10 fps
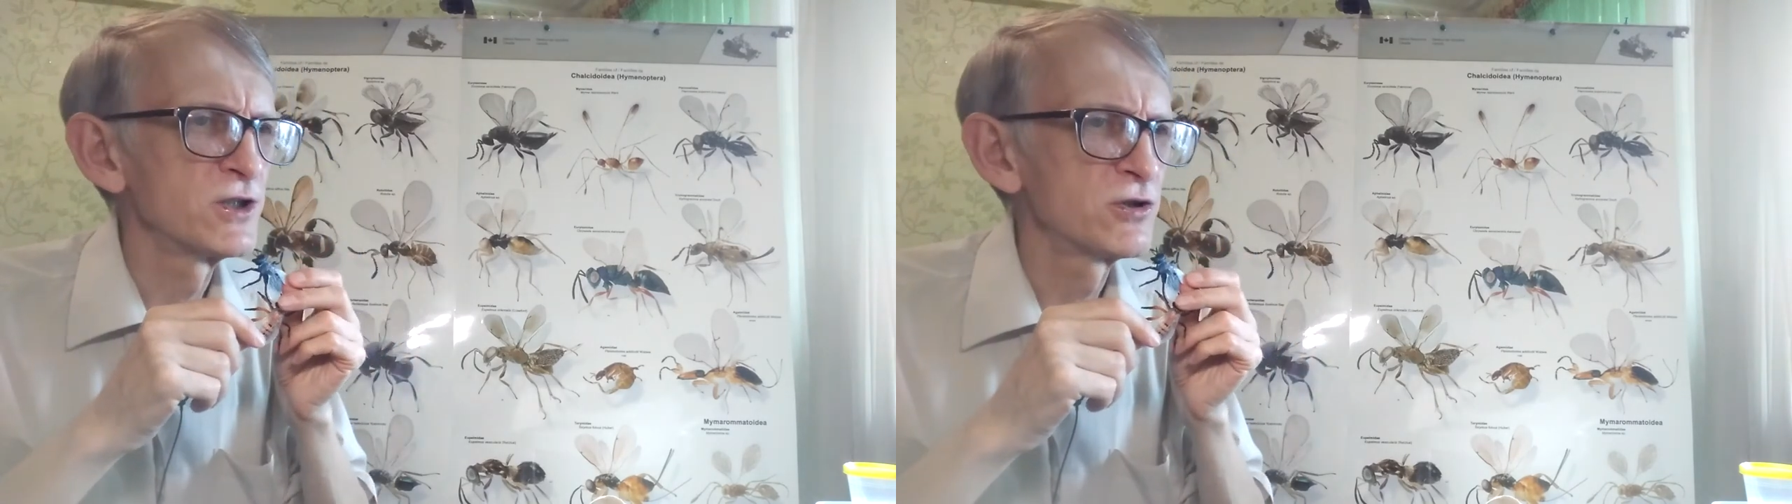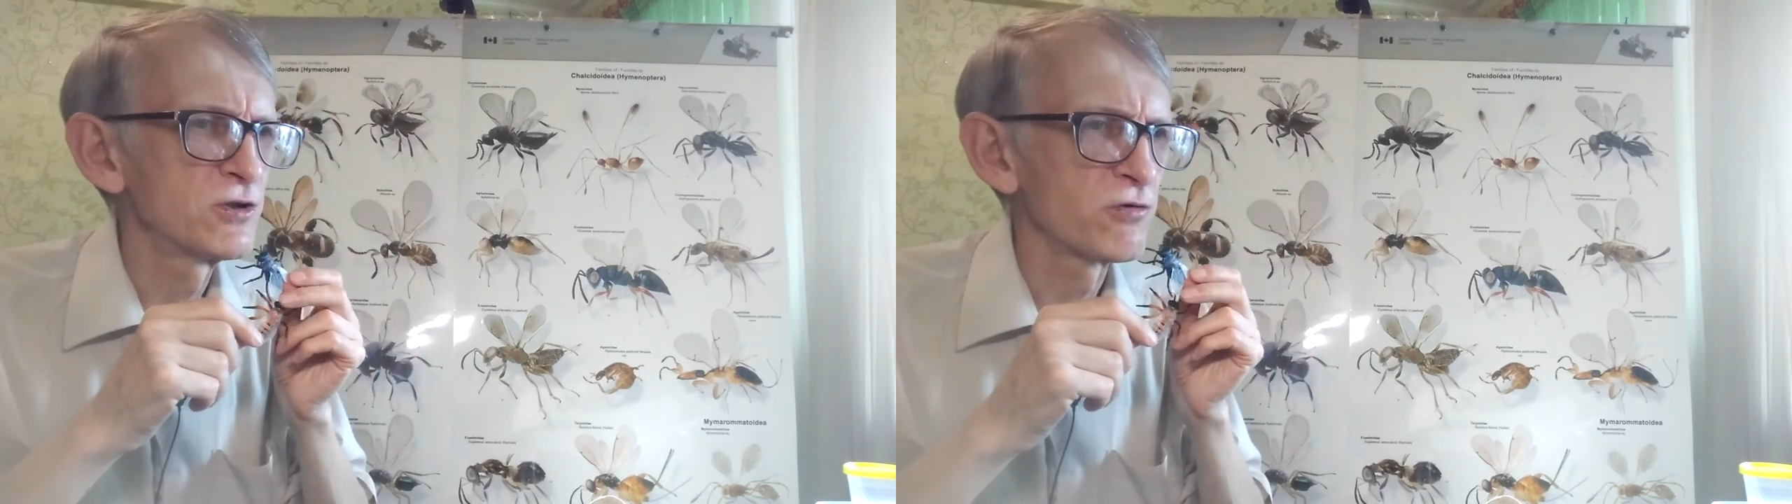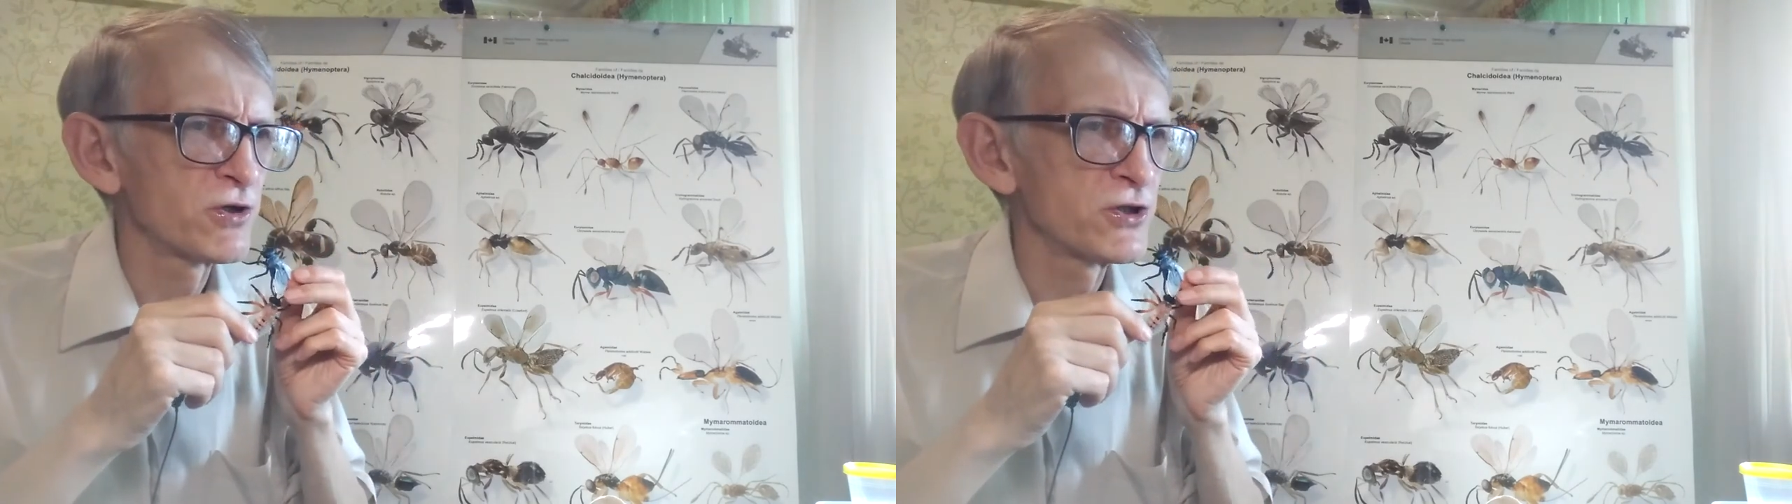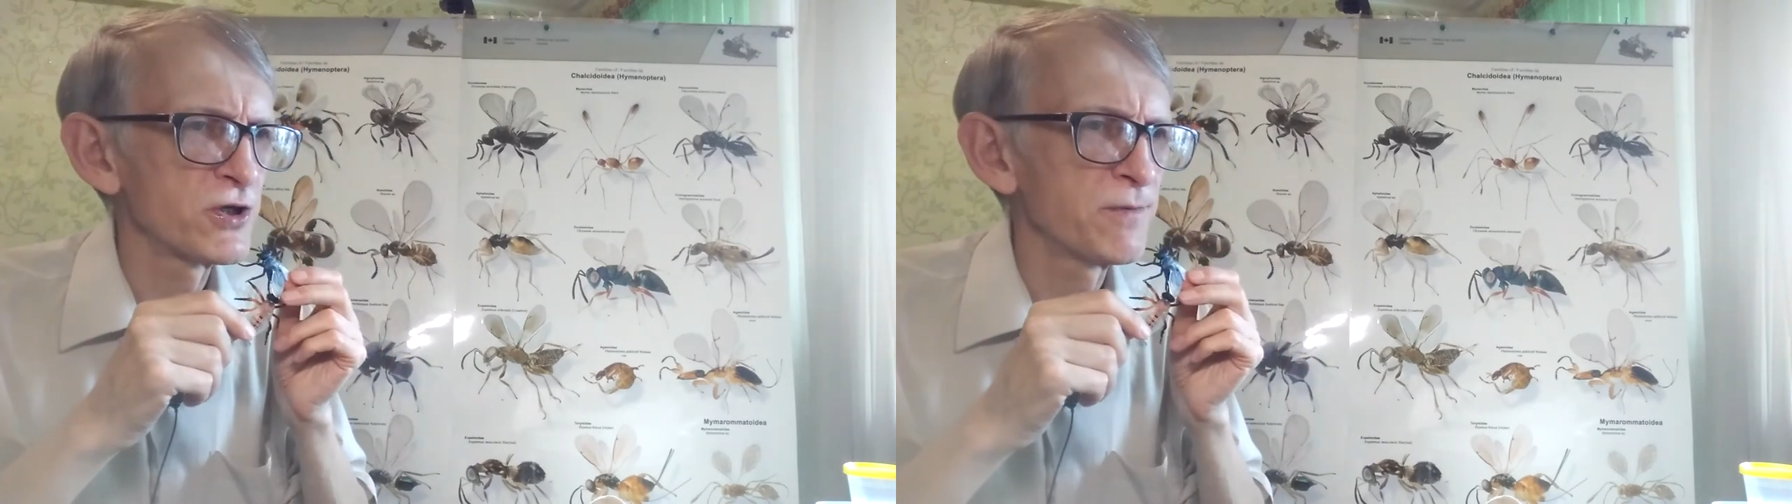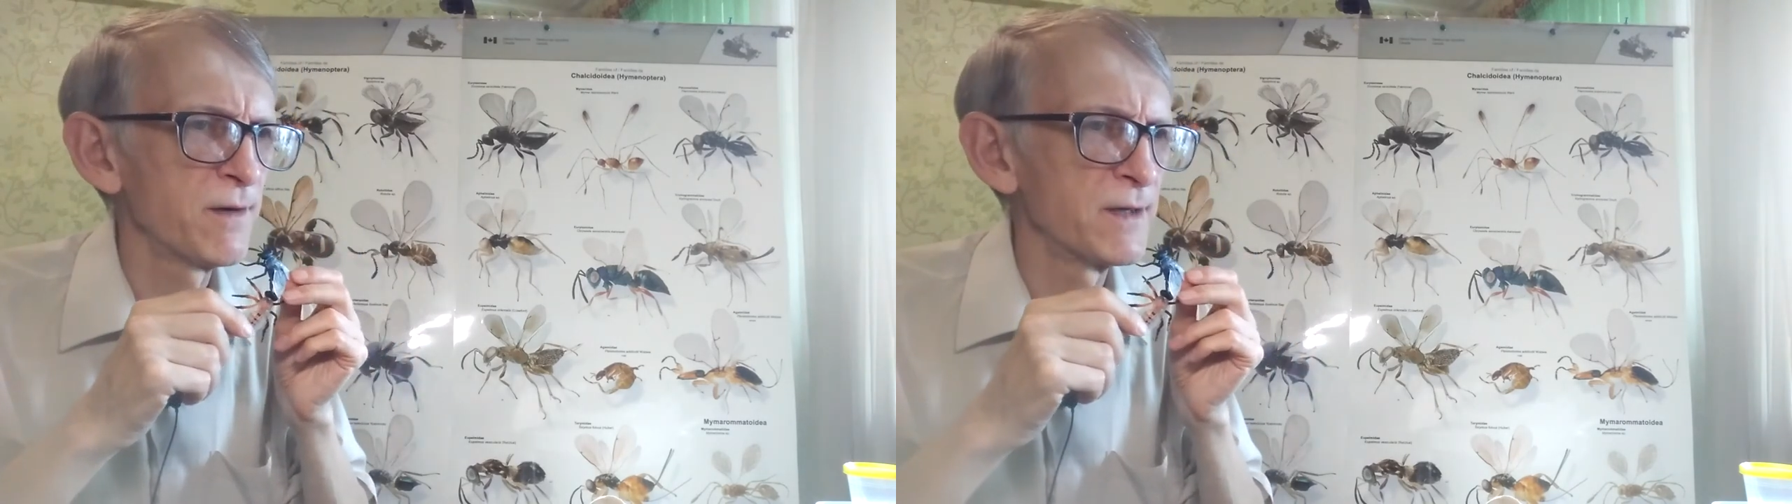in Turkish
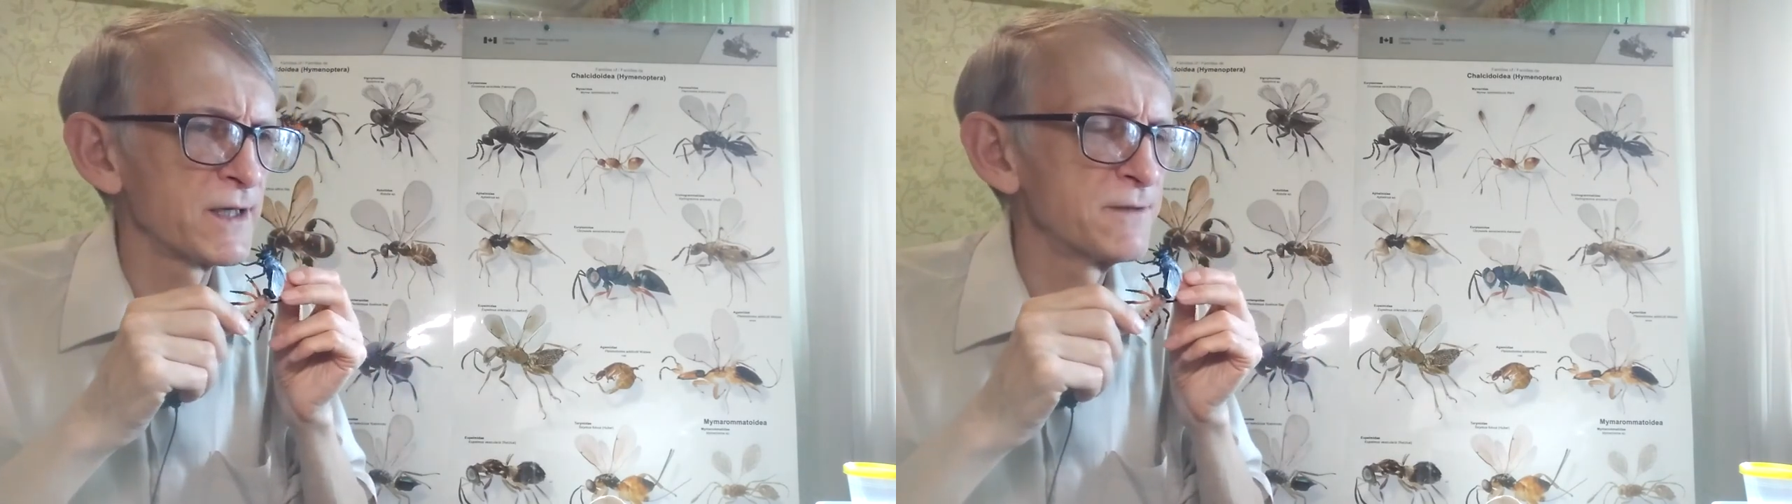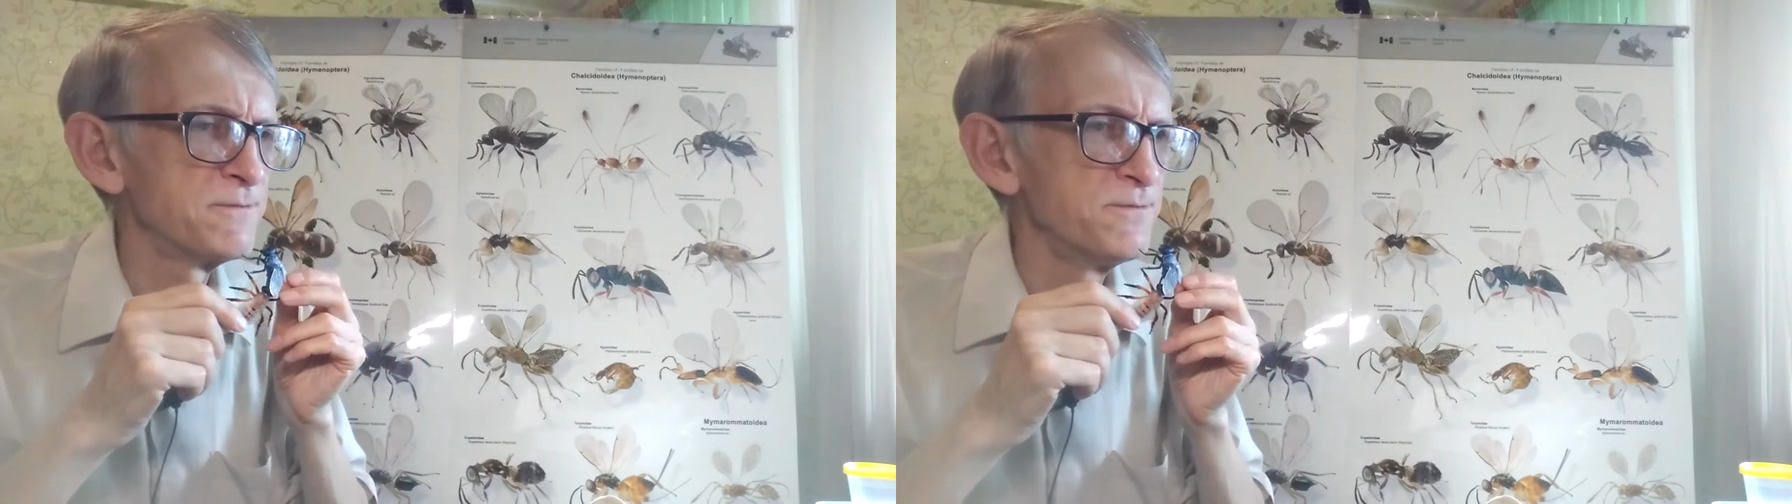Republic.